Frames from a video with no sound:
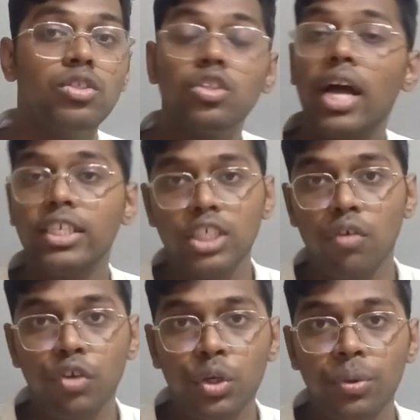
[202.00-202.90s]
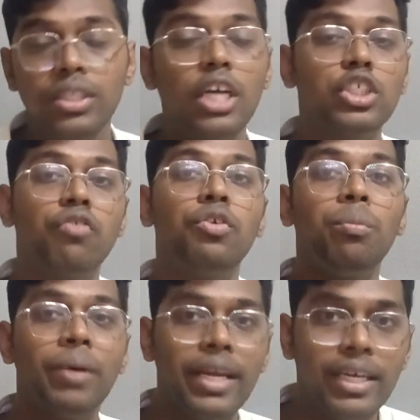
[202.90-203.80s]
so that's how you do it that's how you
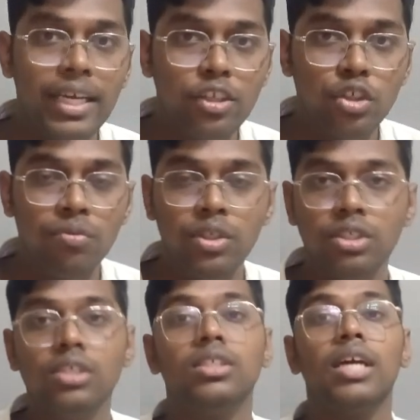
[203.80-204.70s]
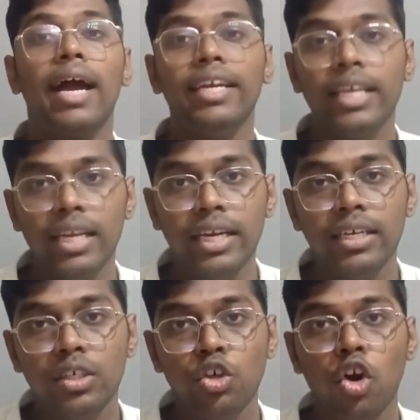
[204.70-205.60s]
maintain your versions and
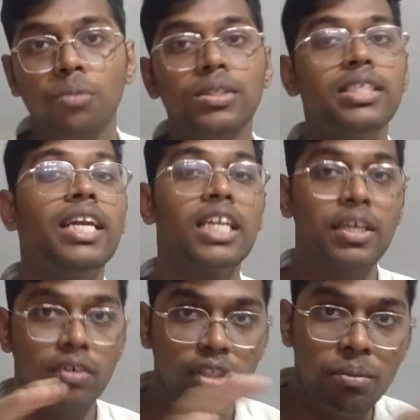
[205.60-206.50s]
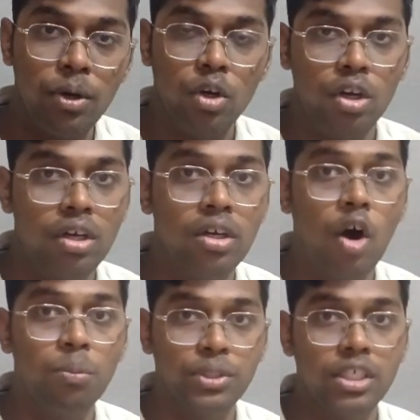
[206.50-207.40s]
delete your objects and recover the particular
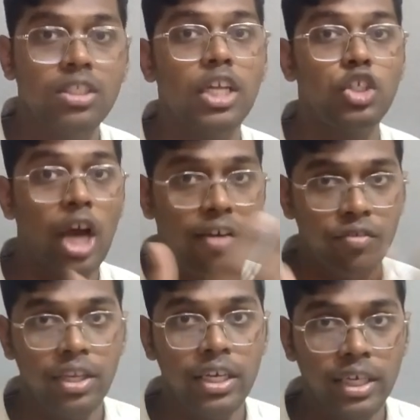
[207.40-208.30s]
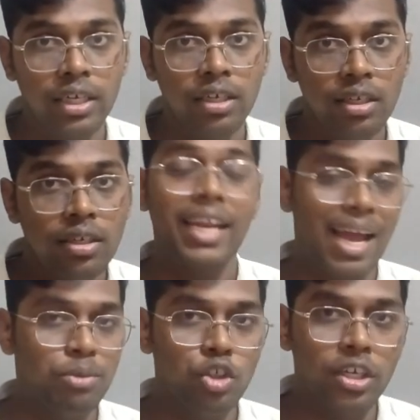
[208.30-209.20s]
objects that you have deleted in
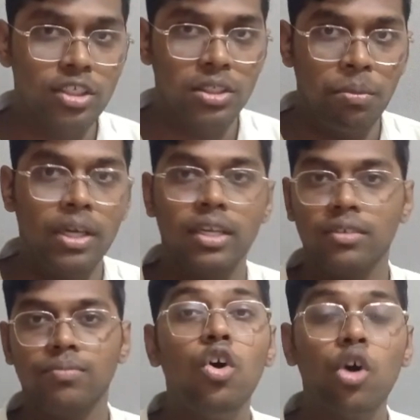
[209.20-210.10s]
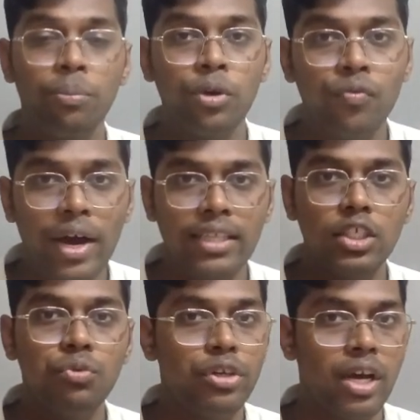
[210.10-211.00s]
amazon s3 bucket hope you find
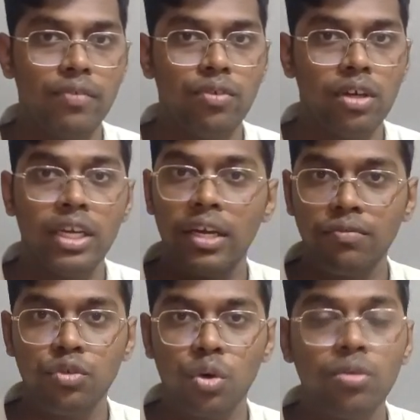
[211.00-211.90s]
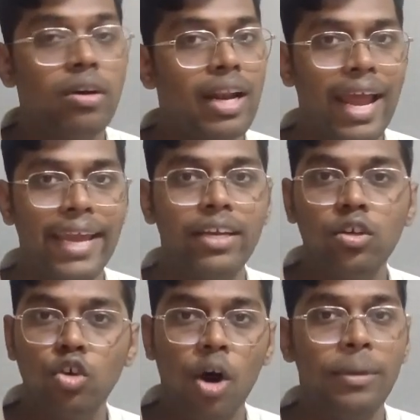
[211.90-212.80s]
this video helpful if so like
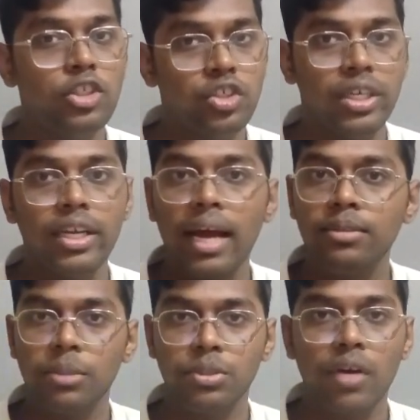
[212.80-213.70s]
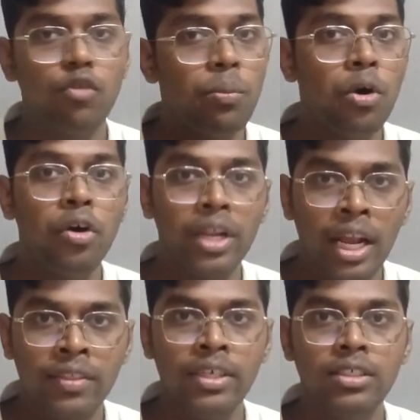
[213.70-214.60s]
comment share and subscribe for more content
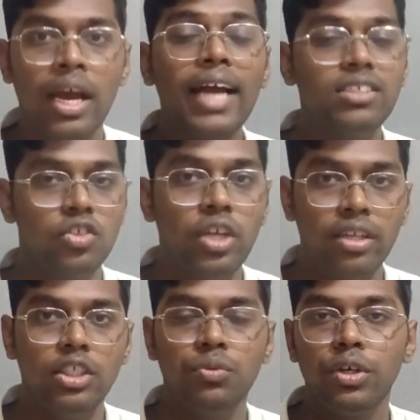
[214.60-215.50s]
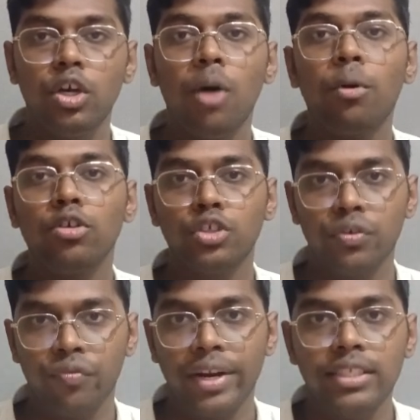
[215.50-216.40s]
like this and share this video amongst
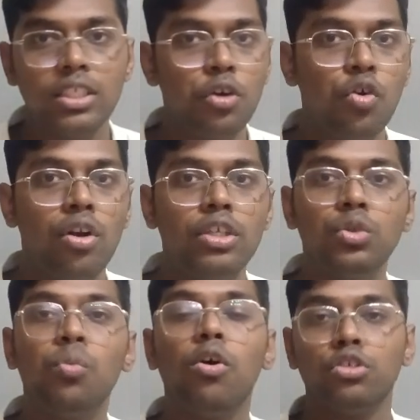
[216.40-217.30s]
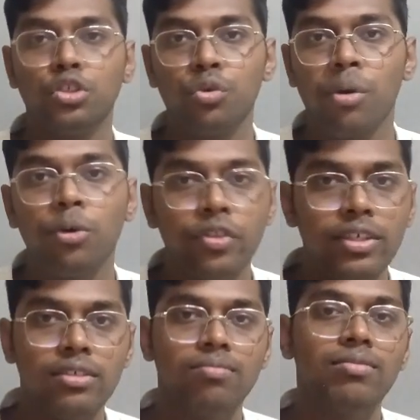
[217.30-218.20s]
your friends and colleagues who wants to know about
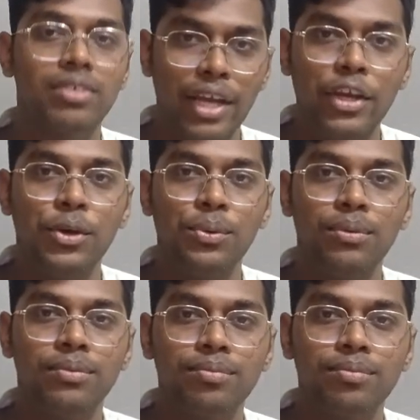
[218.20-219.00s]
this thank you